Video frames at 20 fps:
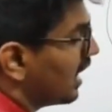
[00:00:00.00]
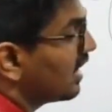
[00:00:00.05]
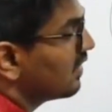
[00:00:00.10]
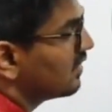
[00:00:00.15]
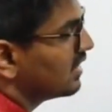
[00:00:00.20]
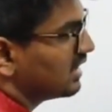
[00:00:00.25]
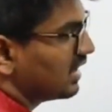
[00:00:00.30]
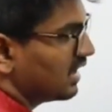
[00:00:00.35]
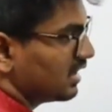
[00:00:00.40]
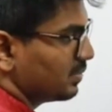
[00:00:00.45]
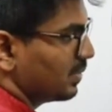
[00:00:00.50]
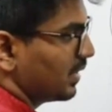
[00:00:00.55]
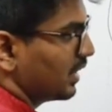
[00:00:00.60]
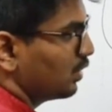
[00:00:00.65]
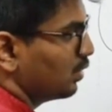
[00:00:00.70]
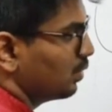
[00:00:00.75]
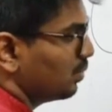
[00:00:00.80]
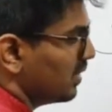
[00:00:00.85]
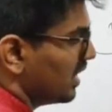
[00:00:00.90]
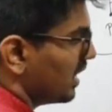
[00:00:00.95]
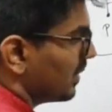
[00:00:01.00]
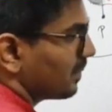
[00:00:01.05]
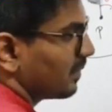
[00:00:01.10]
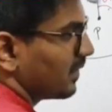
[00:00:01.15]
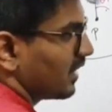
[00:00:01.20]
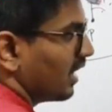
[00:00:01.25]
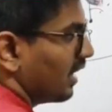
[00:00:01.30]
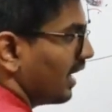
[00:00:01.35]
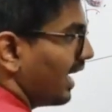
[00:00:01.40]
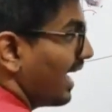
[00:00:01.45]
A with respect to B.
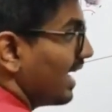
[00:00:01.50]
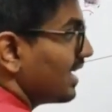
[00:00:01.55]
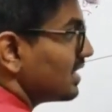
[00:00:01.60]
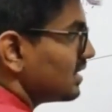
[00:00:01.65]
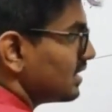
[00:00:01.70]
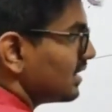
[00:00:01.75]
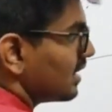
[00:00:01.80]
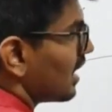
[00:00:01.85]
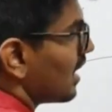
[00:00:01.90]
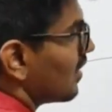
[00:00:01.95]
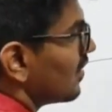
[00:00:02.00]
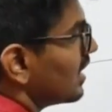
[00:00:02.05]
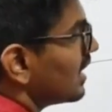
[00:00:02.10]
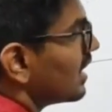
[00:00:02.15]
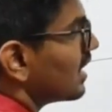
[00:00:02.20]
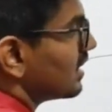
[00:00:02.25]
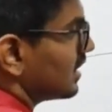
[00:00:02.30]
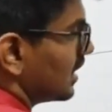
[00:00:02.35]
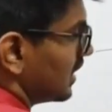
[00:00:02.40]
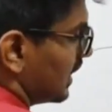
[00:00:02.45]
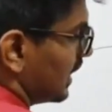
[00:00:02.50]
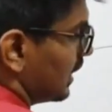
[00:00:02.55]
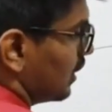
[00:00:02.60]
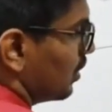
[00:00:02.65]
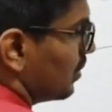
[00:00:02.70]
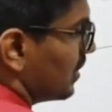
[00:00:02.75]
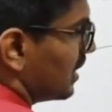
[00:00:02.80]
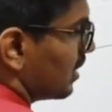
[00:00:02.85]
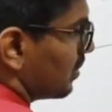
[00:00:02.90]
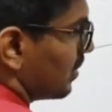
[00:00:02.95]
A is traveling at 30
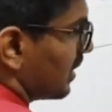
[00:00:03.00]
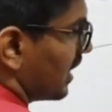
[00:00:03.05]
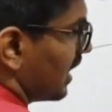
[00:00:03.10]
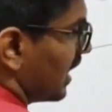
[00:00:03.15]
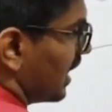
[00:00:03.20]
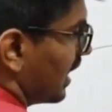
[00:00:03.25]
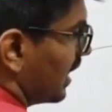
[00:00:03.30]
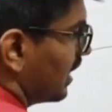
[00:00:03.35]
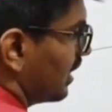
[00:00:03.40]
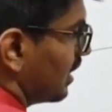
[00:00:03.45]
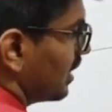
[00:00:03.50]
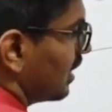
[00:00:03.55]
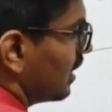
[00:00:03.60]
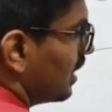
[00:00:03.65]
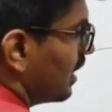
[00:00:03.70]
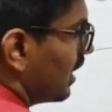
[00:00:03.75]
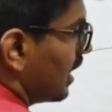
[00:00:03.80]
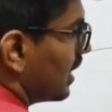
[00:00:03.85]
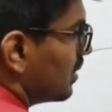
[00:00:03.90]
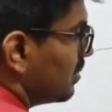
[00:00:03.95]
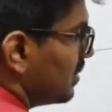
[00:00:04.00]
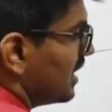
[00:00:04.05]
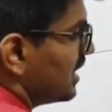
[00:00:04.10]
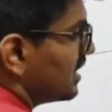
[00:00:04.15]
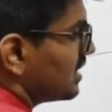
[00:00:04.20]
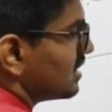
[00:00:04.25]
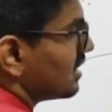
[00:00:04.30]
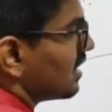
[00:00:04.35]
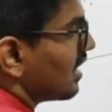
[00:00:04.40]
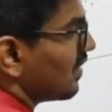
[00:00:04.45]
km per hour and
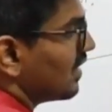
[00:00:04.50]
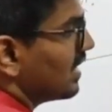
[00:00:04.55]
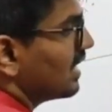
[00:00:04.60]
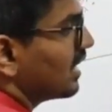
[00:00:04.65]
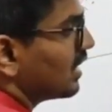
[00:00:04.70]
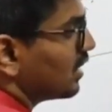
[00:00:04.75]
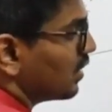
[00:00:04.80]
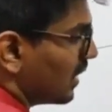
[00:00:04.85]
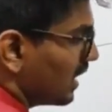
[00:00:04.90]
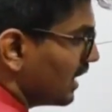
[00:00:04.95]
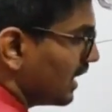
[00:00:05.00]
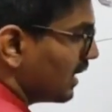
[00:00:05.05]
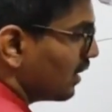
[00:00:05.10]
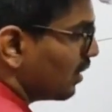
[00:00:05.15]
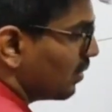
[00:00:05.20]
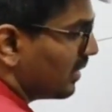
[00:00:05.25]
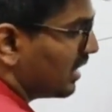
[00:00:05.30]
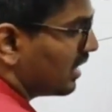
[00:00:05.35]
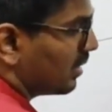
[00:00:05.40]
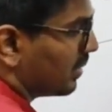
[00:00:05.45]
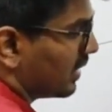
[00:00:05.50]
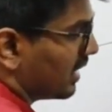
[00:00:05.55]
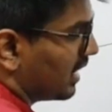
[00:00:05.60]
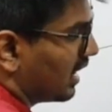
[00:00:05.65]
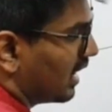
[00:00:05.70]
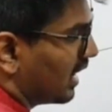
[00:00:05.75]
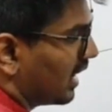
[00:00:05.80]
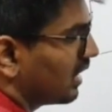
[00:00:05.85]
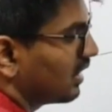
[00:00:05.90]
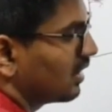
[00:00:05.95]
B is traveling at 20 km per
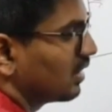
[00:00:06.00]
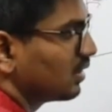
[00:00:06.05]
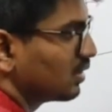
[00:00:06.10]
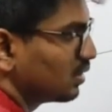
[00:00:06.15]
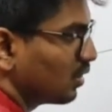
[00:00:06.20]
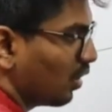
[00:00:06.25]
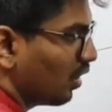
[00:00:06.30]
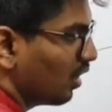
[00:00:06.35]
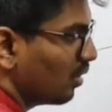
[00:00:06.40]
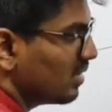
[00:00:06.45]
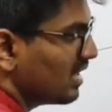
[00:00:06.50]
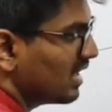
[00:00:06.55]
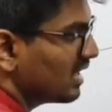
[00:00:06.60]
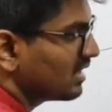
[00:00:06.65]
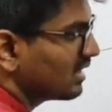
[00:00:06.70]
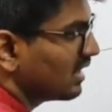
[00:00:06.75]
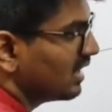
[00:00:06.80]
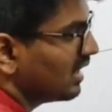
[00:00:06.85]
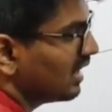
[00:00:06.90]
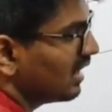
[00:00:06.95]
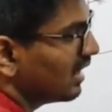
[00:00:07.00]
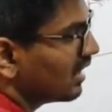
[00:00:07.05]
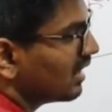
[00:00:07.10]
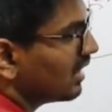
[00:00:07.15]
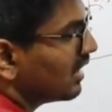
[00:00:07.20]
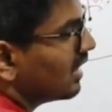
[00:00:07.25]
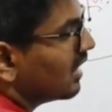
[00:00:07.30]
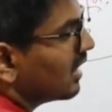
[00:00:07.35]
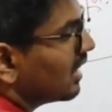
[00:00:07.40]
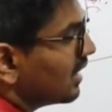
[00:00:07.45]
hour. So obviously
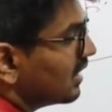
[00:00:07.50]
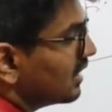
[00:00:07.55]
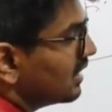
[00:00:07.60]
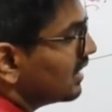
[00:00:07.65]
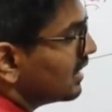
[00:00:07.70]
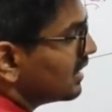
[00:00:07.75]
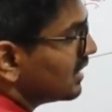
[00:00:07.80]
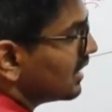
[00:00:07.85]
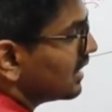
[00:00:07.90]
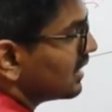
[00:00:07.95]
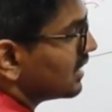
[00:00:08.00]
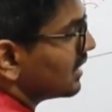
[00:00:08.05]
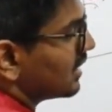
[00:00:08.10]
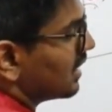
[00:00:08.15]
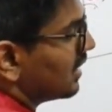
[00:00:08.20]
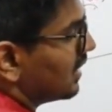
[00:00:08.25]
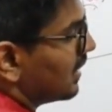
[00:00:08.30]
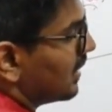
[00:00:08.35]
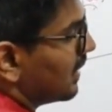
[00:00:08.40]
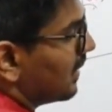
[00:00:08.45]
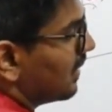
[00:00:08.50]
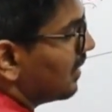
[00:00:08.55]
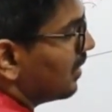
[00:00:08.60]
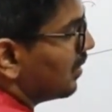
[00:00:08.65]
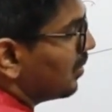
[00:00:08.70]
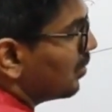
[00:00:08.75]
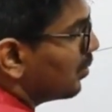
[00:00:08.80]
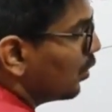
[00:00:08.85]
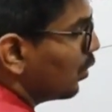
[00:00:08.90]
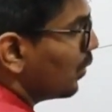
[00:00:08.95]
this is
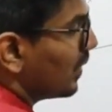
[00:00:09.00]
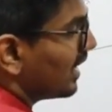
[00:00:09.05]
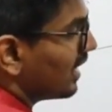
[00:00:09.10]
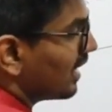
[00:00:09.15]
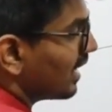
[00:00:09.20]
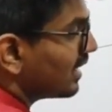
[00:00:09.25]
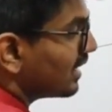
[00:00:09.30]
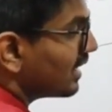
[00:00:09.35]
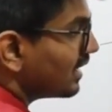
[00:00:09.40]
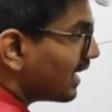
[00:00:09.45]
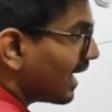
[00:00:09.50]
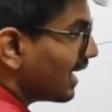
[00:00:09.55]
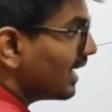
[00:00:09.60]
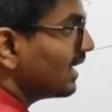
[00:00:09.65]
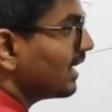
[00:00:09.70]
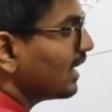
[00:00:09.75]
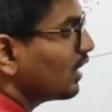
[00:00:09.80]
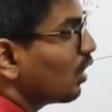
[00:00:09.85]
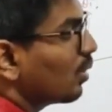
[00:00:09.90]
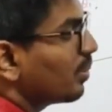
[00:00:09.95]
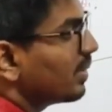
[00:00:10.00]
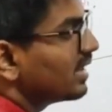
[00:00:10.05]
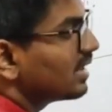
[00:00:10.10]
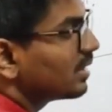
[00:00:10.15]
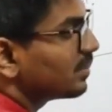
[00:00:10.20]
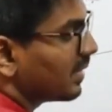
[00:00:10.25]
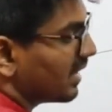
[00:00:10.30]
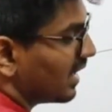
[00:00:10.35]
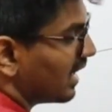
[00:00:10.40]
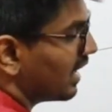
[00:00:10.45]
moving at 10
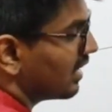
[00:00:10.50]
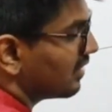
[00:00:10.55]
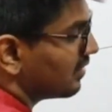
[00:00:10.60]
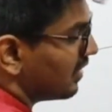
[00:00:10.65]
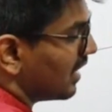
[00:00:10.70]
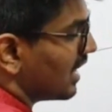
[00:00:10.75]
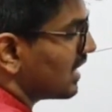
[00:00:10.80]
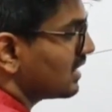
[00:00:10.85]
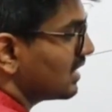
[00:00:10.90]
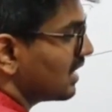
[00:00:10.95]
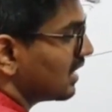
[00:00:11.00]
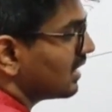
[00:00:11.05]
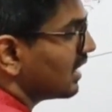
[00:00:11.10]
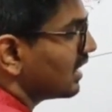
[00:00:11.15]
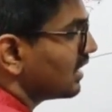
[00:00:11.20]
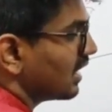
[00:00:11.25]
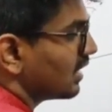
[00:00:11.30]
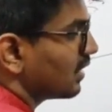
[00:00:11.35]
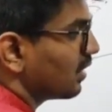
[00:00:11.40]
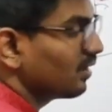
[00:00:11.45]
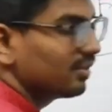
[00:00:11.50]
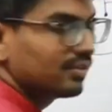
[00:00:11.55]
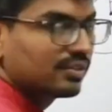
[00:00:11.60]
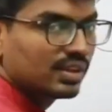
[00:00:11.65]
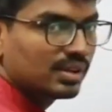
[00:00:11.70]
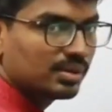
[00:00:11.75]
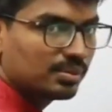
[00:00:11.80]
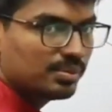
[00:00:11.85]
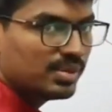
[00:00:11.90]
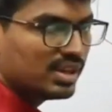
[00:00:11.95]
km per hour faster than that of
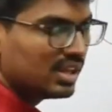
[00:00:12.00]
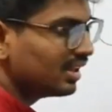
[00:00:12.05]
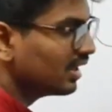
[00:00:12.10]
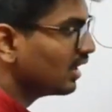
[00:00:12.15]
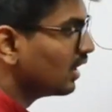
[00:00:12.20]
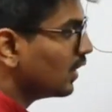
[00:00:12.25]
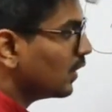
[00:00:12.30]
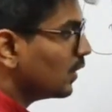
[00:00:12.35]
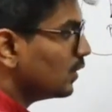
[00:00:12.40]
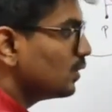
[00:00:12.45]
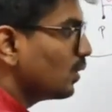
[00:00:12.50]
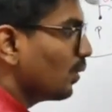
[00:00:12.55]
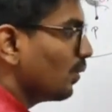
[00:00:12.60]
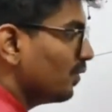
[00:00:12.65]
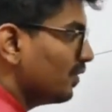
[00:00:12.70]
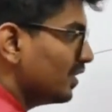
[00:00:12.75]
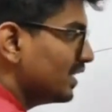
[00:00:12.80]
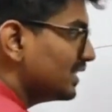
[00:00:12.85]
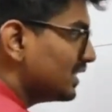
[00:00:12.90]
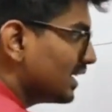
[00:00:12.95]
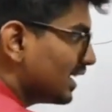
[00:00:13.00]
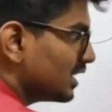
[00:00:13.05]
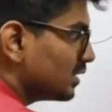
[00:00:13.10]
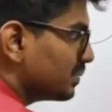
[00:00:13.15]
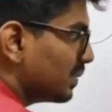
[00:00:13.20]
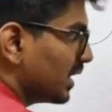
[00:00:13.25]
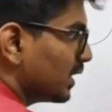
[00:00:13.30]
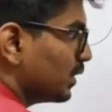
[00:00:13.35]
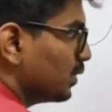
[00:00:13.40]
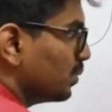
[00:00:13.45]
B. So with
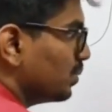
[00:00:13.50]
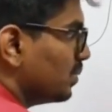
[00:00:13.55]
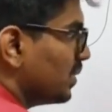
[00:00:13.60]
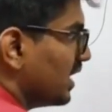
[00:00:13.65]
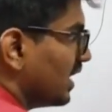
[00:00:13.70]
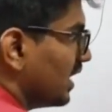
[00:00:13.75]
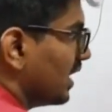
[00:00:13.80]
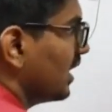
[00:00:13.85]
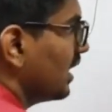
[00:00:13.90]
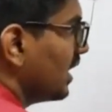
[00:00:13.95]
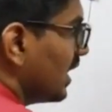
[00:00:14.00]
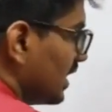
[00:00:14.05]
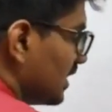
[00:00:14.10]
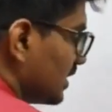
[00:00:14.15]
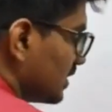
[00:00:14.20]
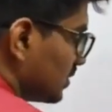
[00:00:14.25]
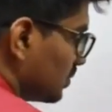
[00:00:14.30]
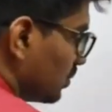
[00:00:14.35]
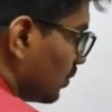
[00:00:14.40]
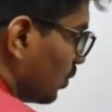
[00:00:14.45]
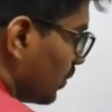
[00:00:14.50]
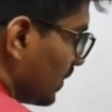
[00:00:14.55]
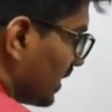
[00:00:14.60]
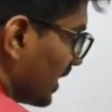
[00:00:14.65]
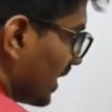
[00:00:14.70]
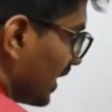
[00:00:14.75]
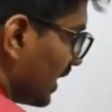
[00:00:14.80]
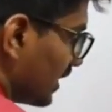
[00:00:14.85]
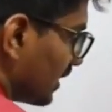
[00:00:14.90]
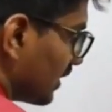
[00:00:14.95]
respect to B, it is
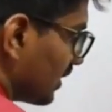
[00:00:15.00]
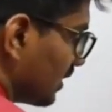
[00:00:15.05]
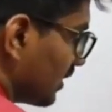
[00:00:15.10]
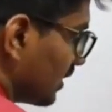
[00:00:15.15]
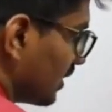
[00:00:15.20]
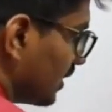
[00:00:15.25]
moving at